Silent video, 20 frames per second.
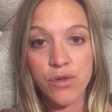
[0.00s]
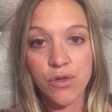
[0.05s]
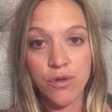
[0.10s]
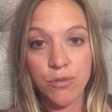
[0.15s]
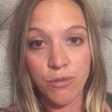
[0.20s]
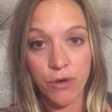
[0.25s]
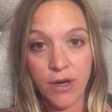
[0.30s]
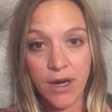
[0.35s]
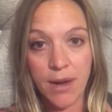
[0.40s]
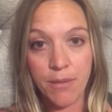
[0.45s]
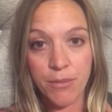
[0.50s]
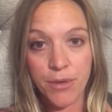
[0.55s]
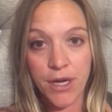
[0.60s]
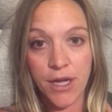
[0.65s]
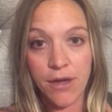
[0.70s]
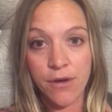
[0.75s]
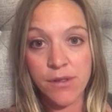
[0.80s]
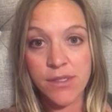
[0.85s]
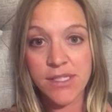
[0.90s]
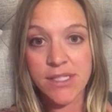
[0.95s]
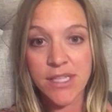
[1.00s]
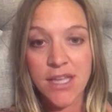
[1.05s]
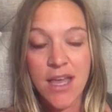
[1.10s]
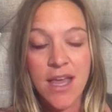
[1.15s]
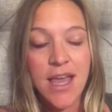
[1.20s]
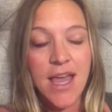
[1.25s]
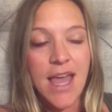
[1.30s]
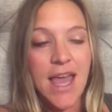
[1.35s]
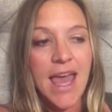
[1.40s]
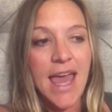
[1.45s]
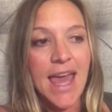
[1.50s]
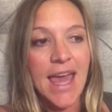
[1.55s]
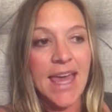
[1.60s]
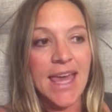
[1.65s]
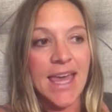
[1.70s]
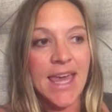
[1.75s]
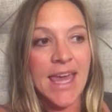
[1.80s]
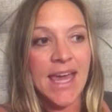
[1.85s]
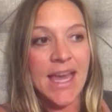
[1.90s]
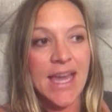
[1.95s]
2 more embryos,
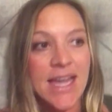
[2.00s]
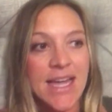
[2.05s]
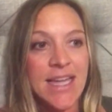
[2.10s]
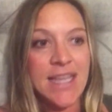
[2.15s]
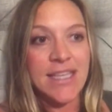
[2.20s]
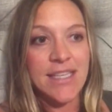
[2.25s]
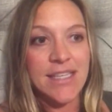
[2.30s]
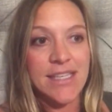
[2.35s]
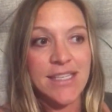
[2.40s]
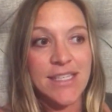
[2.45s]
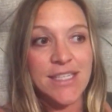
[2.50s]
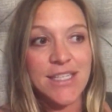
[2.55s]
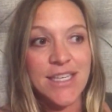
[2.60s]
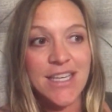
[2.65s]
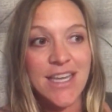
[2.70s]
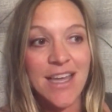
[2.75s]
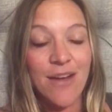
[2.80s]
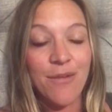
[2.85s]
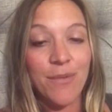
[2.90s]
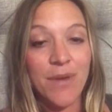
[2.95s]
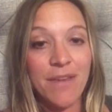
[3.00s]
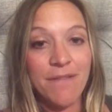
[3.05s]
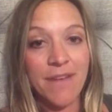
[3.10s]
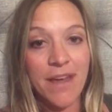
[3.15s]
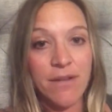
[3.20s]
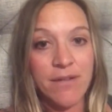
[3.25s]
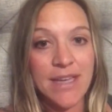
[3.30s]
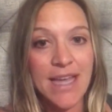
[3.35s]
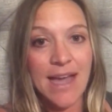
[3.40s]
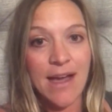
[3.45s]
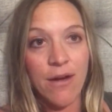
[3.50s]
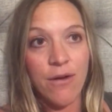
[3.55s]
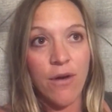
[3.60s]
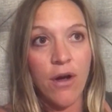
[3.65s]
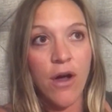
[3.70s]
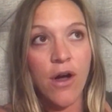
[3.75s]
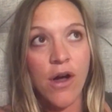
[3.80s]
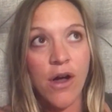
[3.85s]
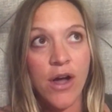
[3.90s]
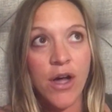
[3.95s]
and we found out
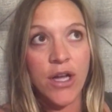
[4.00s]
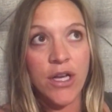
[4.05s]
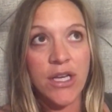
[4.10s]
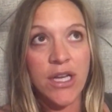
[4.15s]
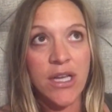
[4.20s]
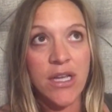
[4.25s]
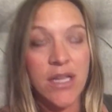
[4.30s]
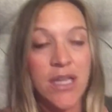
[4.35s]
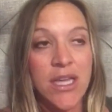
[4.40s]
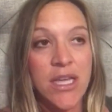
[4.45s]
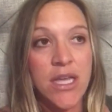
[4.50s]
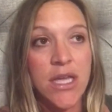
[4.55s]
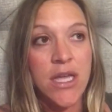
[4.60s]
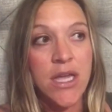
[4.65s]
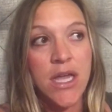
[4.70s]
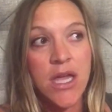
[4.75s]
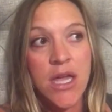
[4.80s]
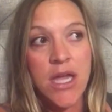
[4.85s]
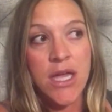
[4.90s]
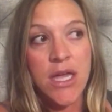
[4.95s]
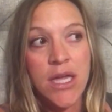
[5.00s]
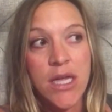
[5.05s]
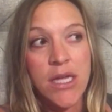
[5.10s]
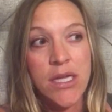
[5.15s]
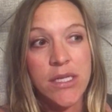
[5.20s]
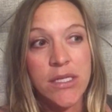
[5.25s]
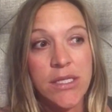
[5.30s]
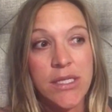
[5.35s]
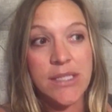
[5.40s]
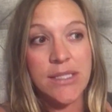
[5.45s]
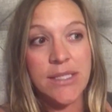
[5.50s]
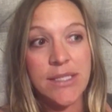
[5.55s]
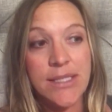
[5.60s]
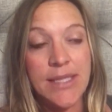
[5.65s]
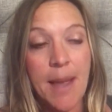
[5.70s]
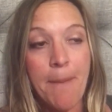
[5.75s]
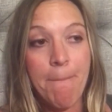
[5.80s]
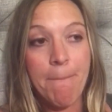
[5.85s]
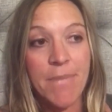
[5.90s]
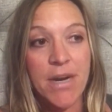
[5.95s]
on
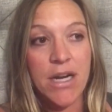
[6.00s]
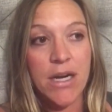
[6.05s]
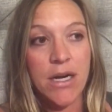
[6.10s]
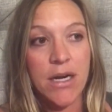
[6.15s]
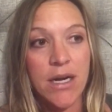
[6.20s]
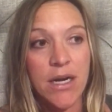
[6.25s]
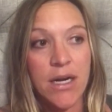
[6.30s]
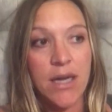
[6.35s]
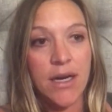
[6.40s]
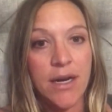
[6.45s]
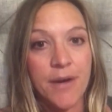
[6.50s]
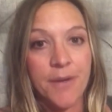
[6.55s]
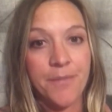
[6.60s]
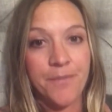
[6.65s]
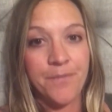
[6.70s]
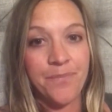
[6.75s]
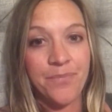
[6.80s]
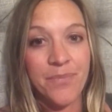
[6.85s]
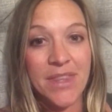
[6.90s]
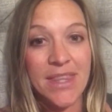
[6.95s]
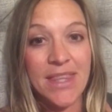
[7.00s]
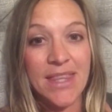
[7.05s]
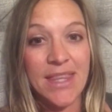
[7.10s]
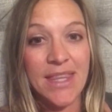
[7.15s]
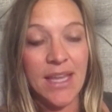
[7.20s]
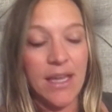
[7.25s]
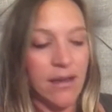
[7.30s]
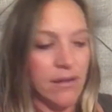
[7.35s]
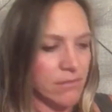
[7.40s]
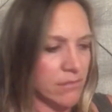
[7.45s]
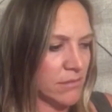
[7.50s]
December, I think